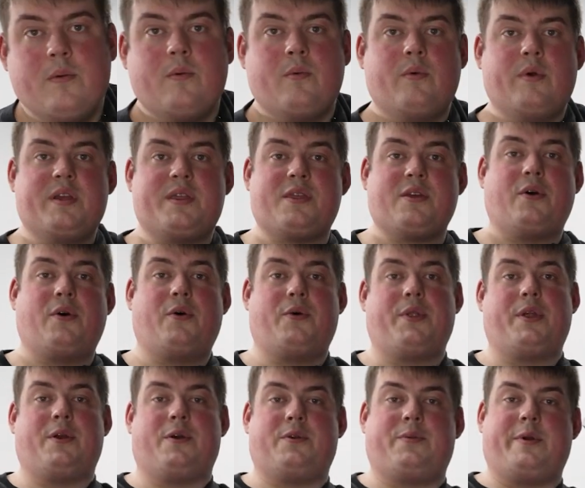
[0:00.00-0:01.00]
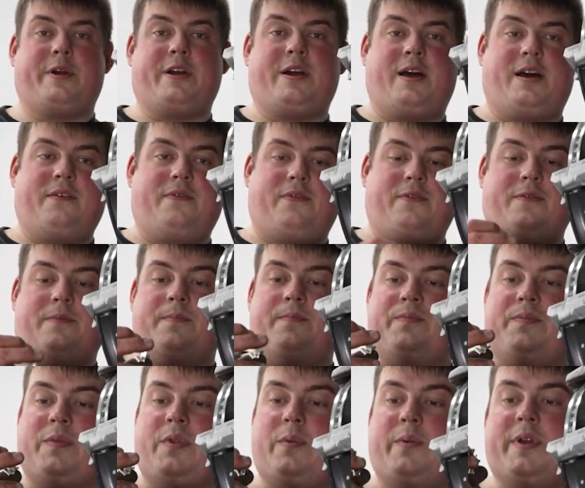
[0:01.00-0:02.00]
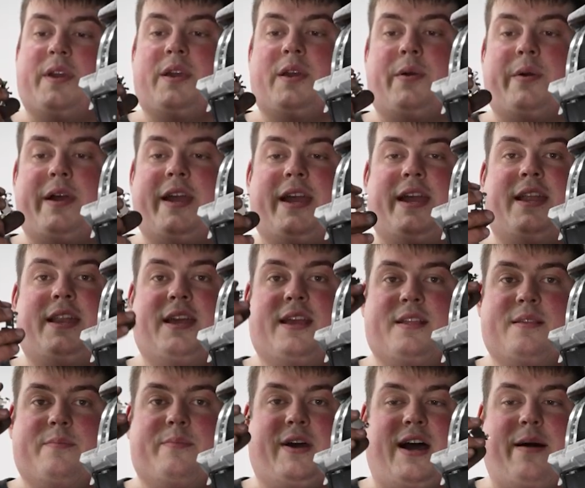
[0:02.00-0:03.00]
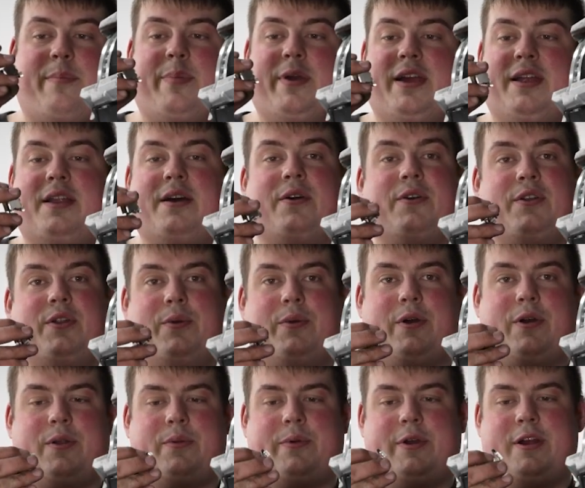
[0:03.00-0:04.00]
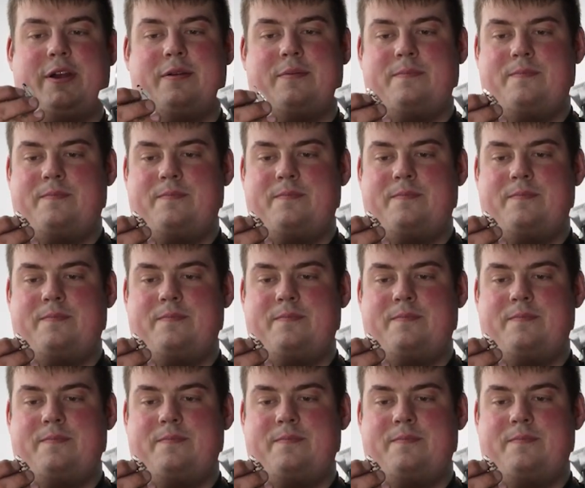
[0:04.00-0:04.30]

With the old hardware off, we can go ahead and pop in our new hardware.